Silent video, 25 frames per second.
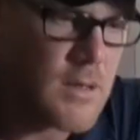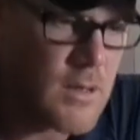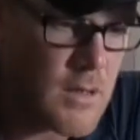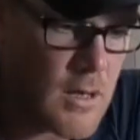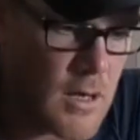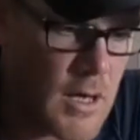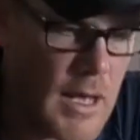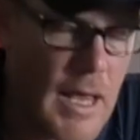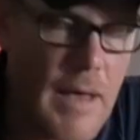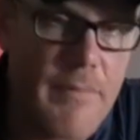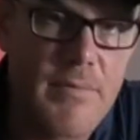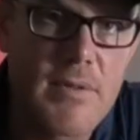
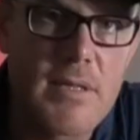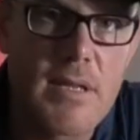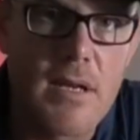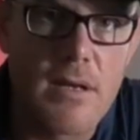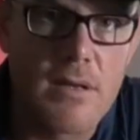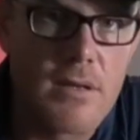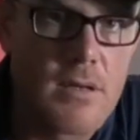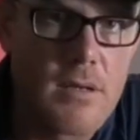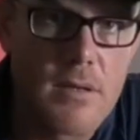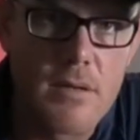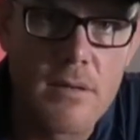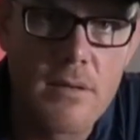I haven't done
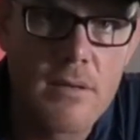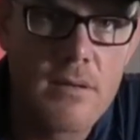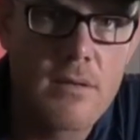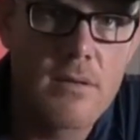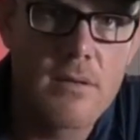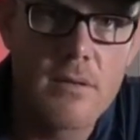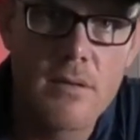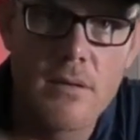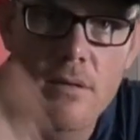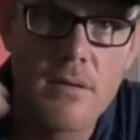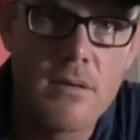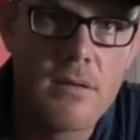
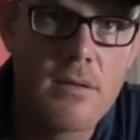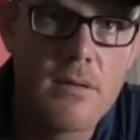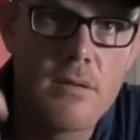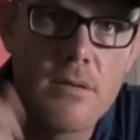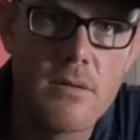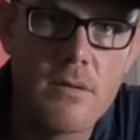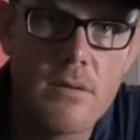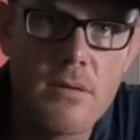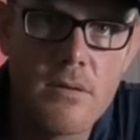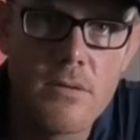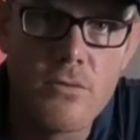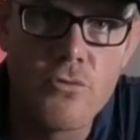
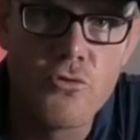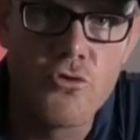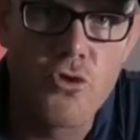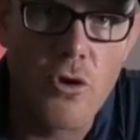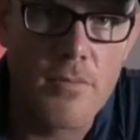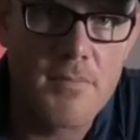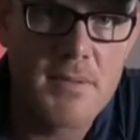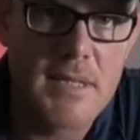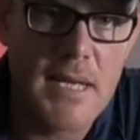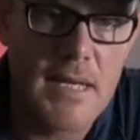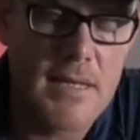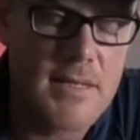a
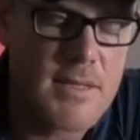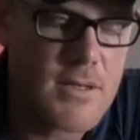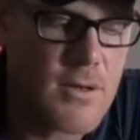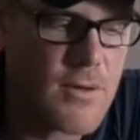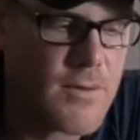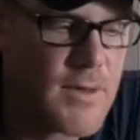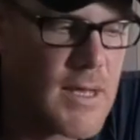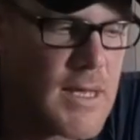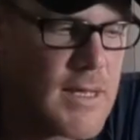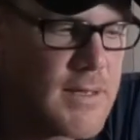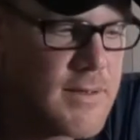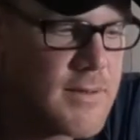drop test
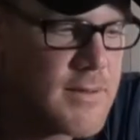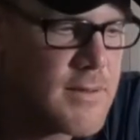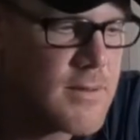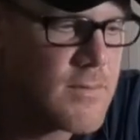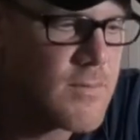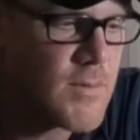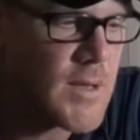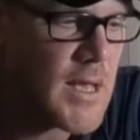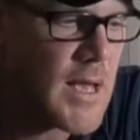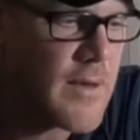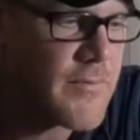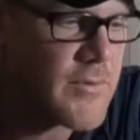on these.
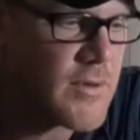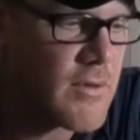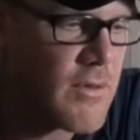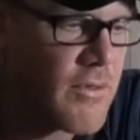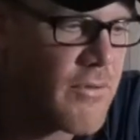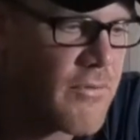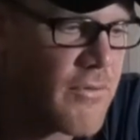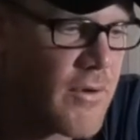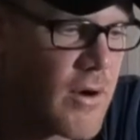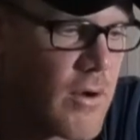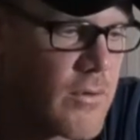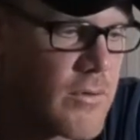We haven't
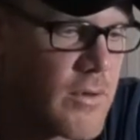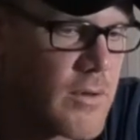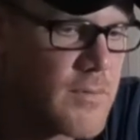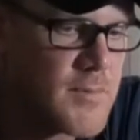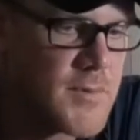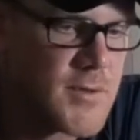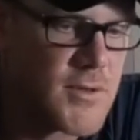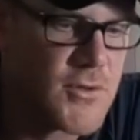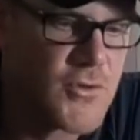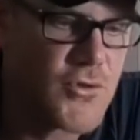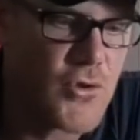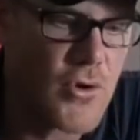thrown them
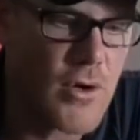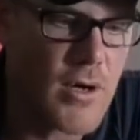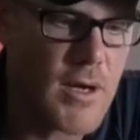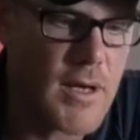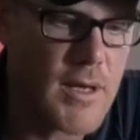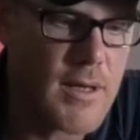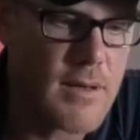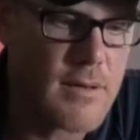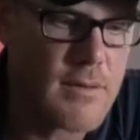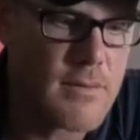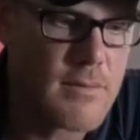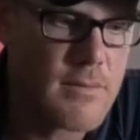to try
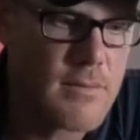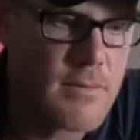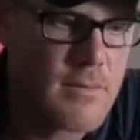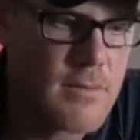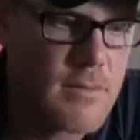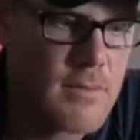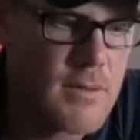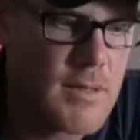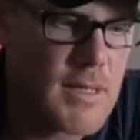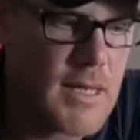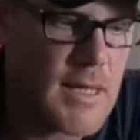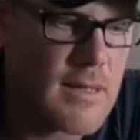and
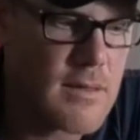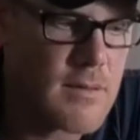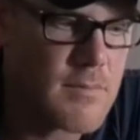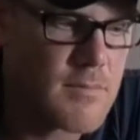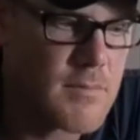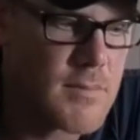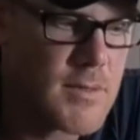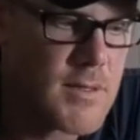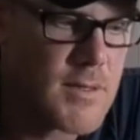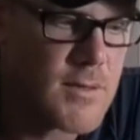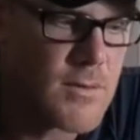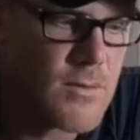get
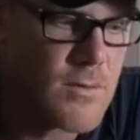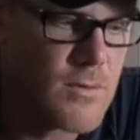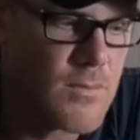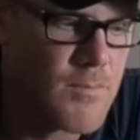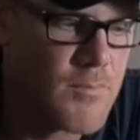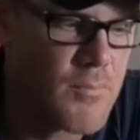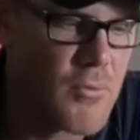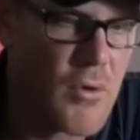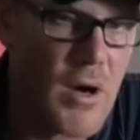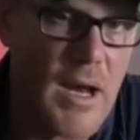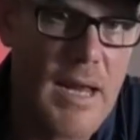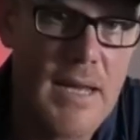them to
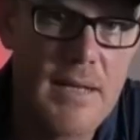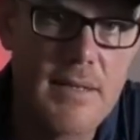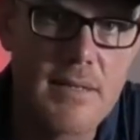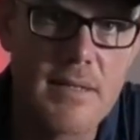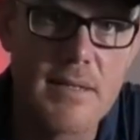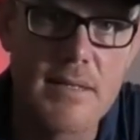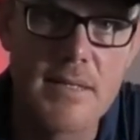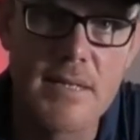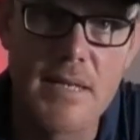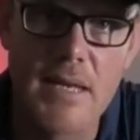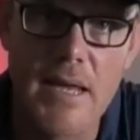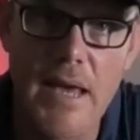break to
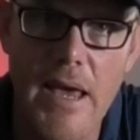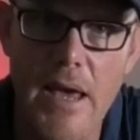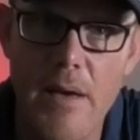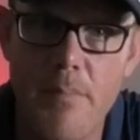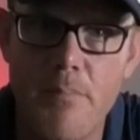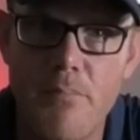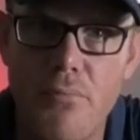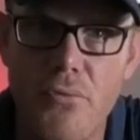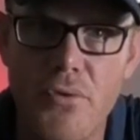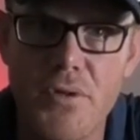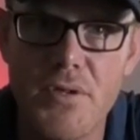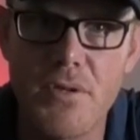see how
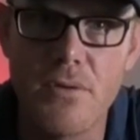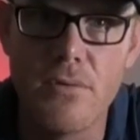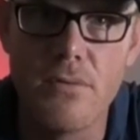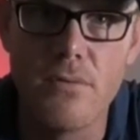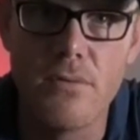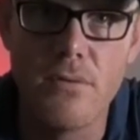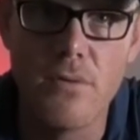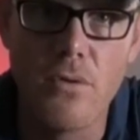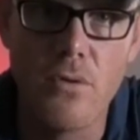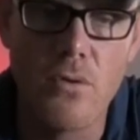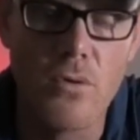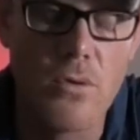
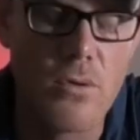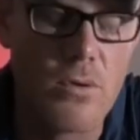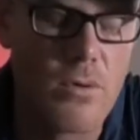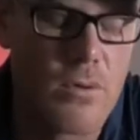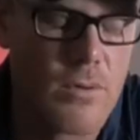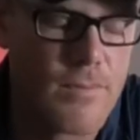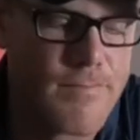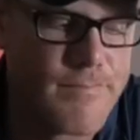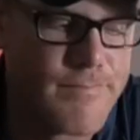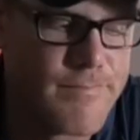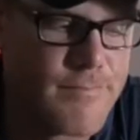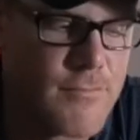brittle
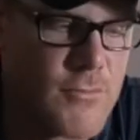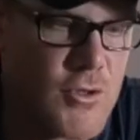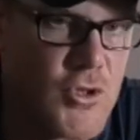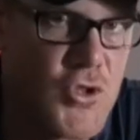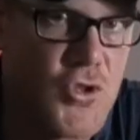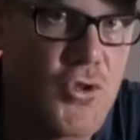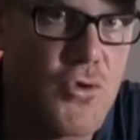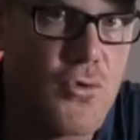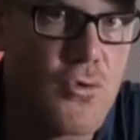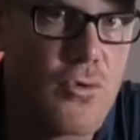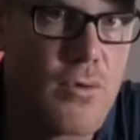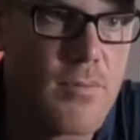or
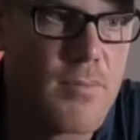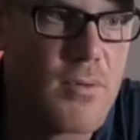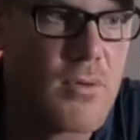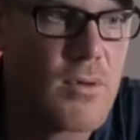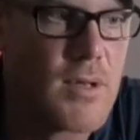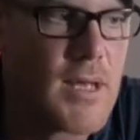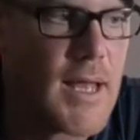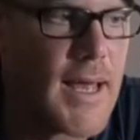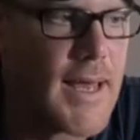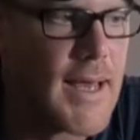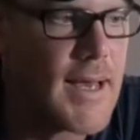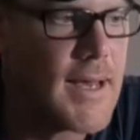durable
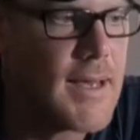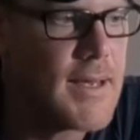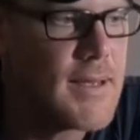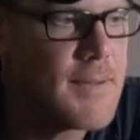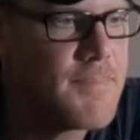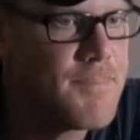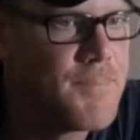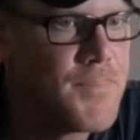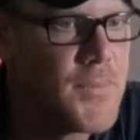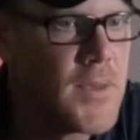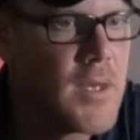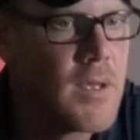they are.